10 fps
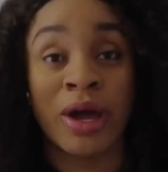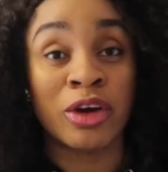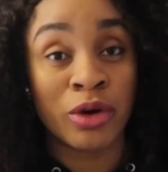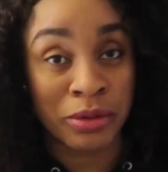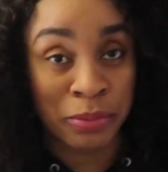I
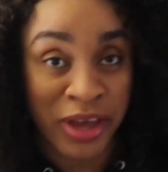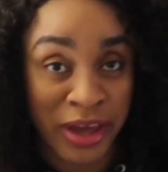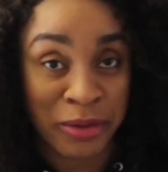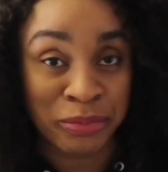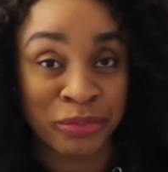got a
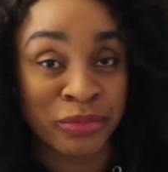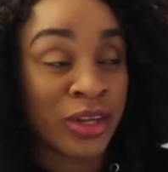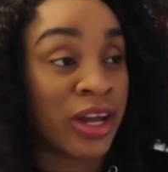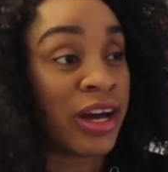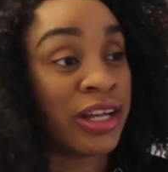pair,
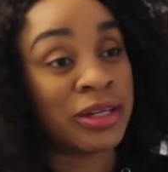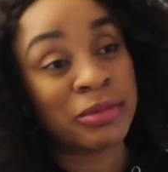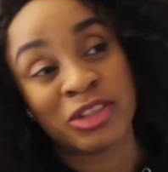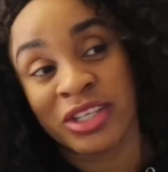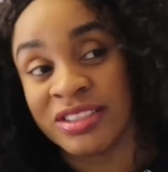and then
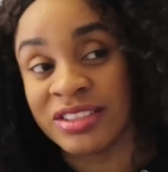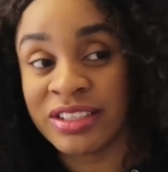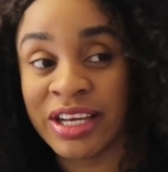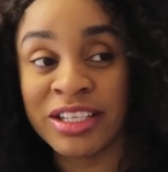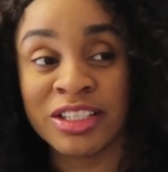I tried to
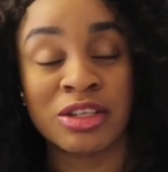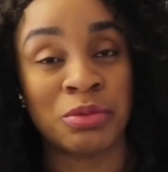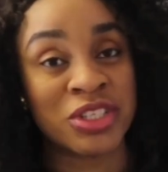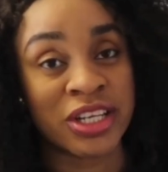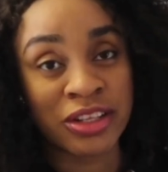style it in
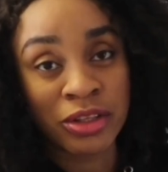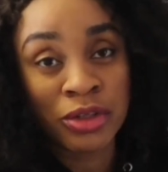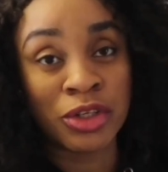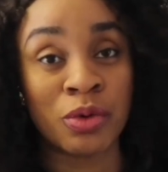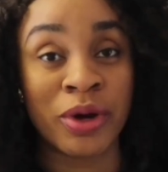some ways, and I
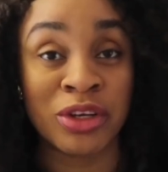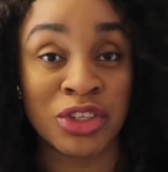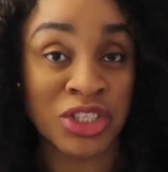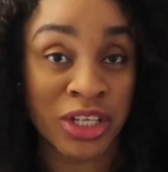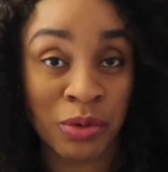thought, you know, why
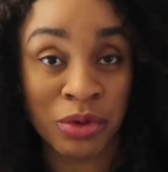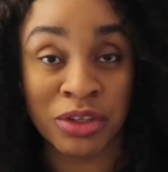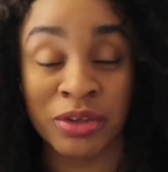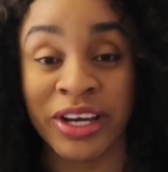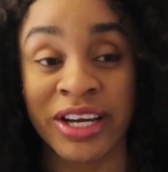not share it with
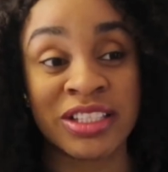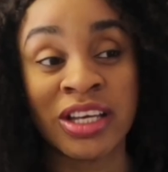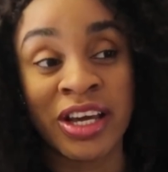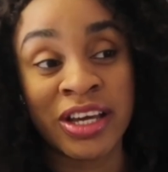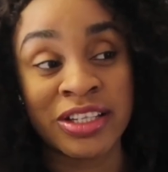you guys?
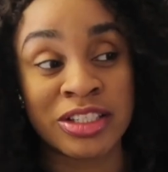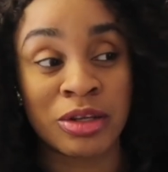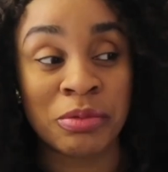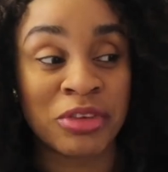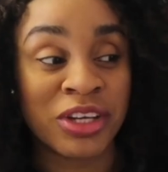It's
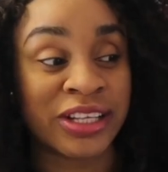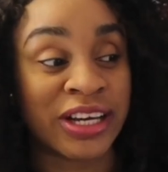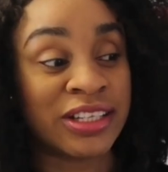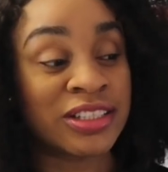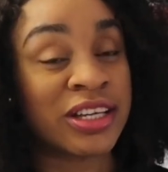something
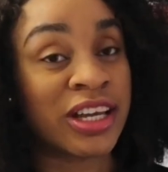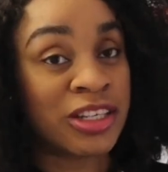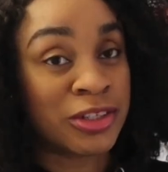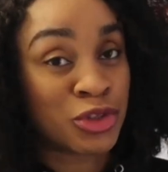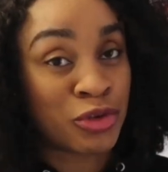that is kind
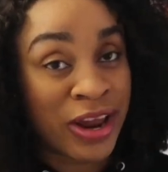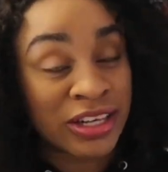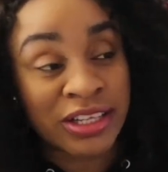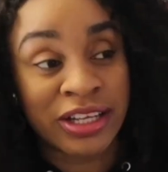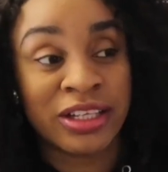of a
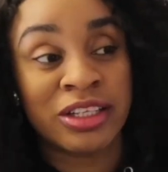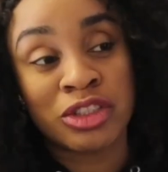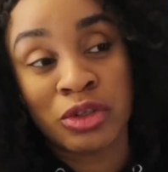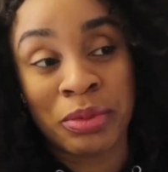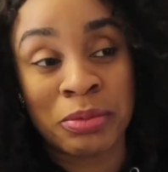trend, and then
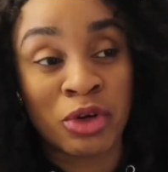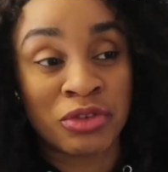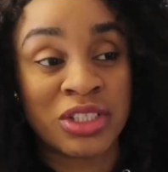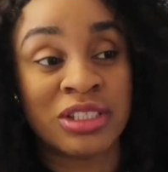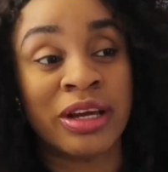some people,
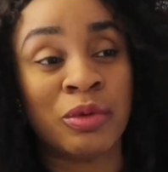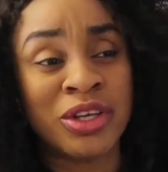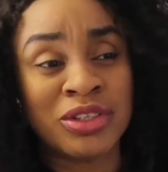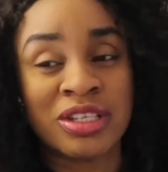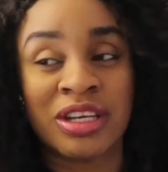obviously, like when
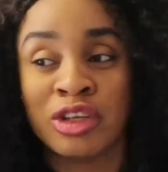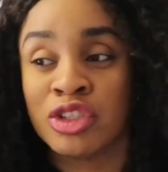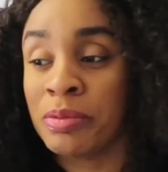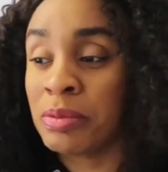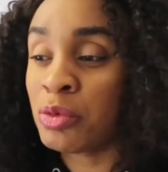you see a lot
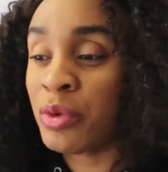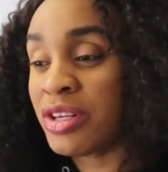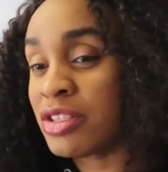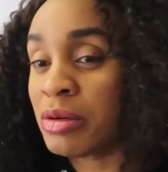of people wearing